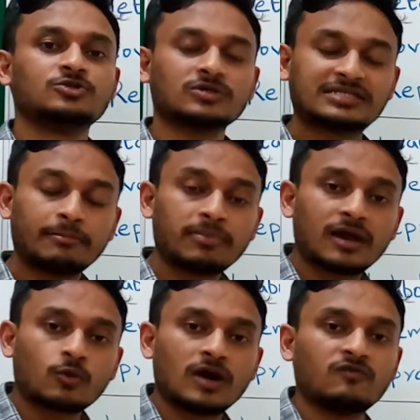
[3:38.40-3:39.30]
So
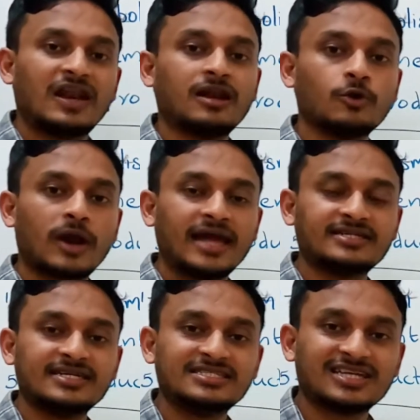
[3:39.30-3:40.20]
simpler one will
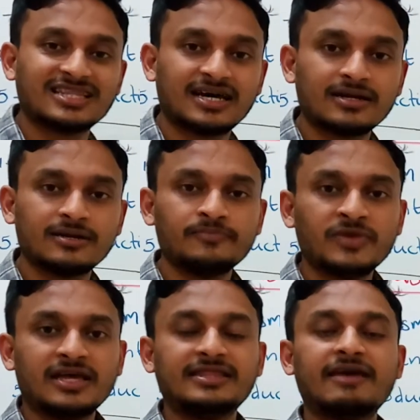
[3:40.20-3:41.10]
unite each
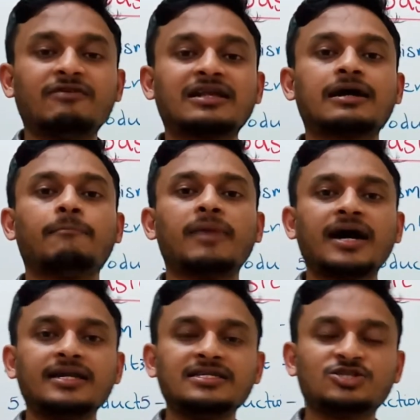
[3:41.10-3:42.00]
other, they will
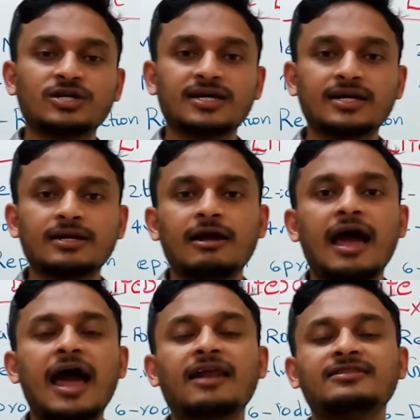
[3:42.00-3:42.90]
combine each
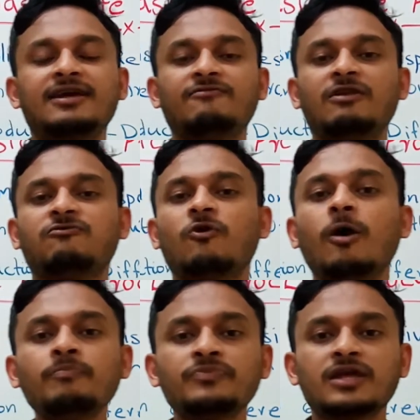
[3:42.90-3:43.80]
other and they will
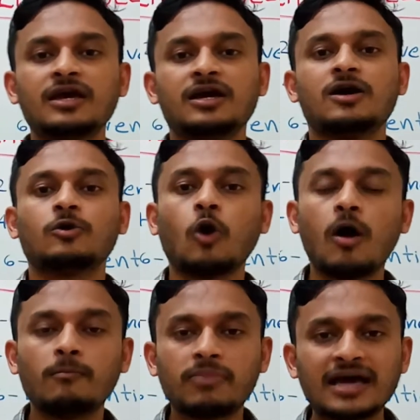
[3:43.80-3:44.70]
form
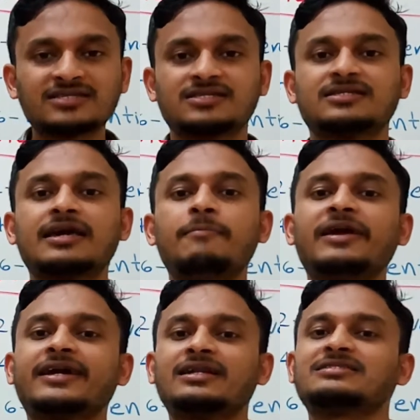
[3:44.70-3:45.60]
complex
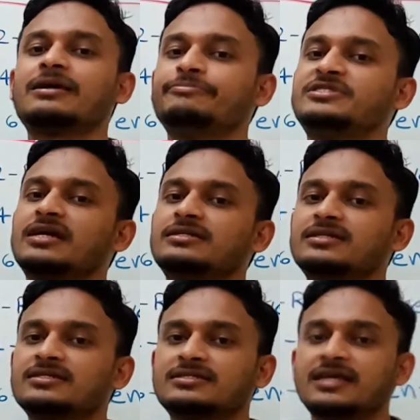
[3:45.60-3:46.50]
chemical
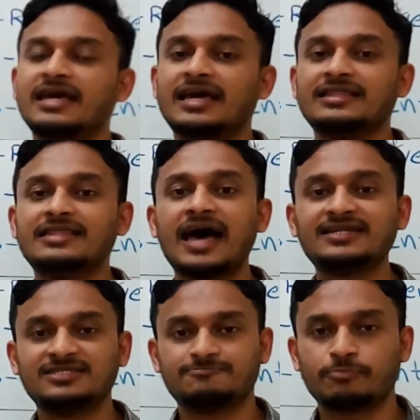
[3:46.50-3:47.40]
substances.
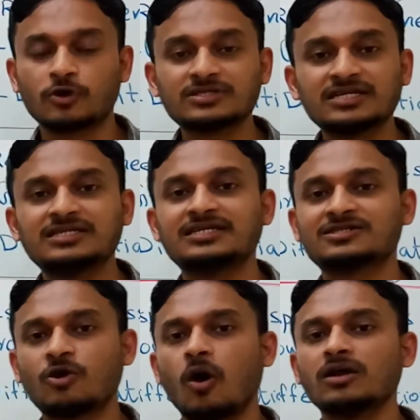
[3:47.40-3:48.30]
That process
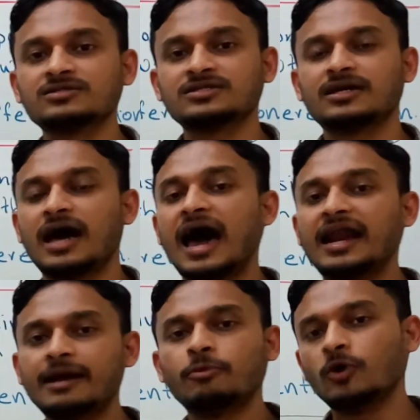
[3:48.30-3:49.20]
is called
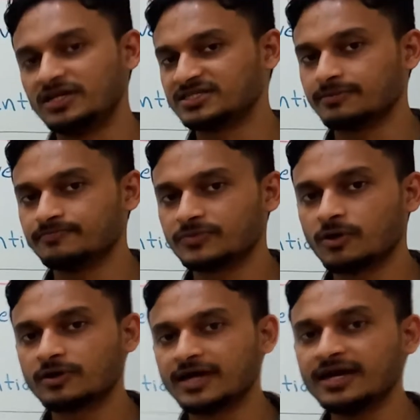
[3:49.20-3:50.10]
anabolism.
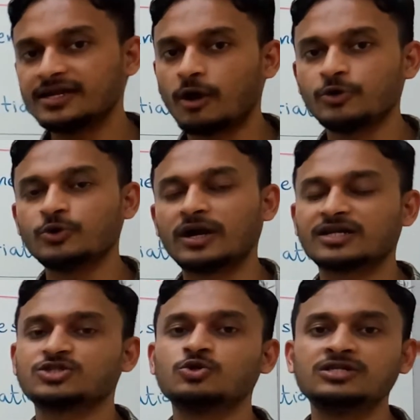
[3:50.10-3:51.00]
Okay, now you
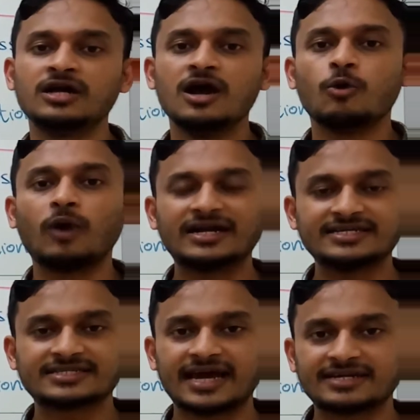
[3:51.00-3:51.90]
understood what
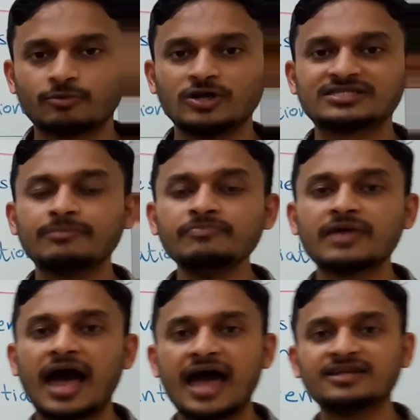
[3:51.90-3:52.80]
is
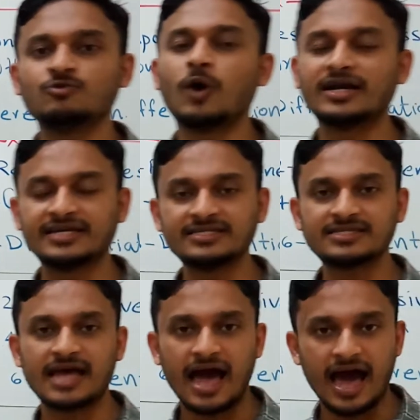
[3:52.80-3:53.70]
catabolism and what
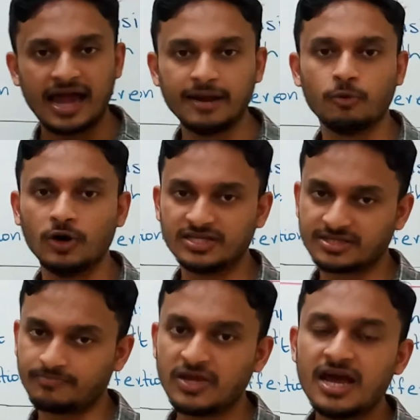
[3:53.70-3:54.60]
is
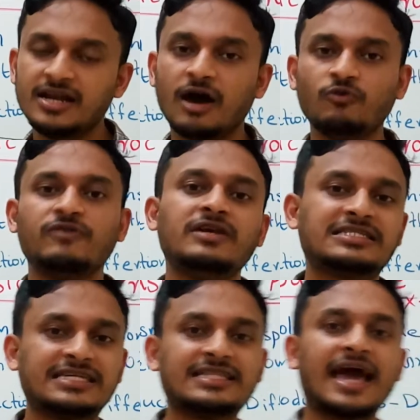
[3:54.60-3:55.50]
anabolism. Now we
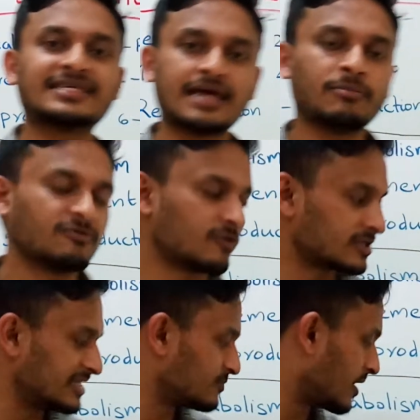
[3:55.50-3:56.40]
will see the example
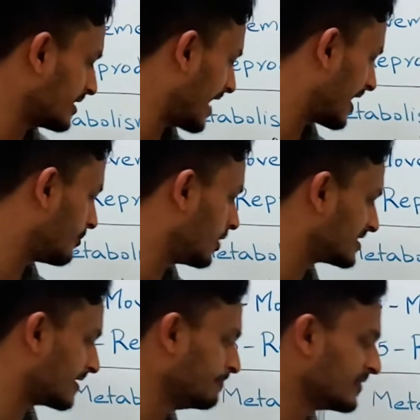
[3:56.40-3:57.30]
for this one,
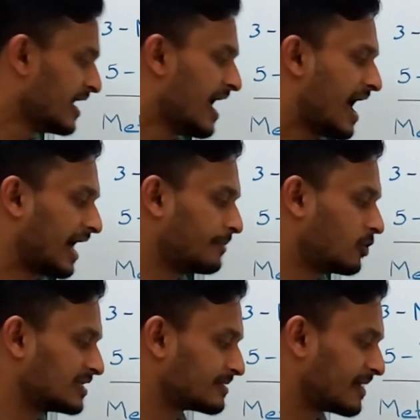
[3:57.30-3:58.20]
anabolism.
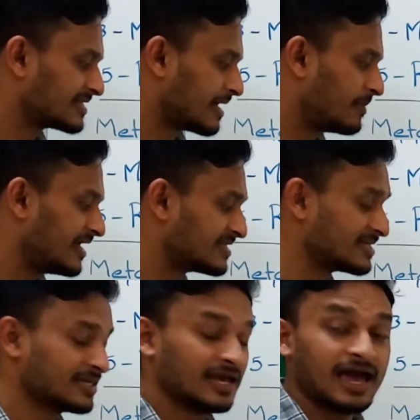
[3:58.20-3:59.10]
Anabolism example
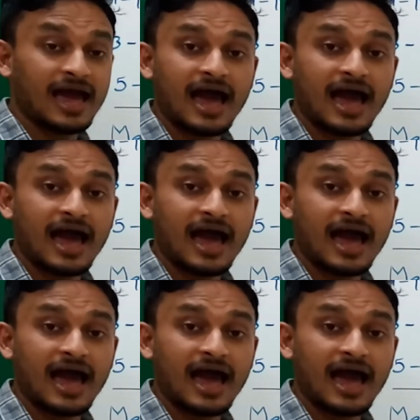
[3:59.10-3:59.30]
is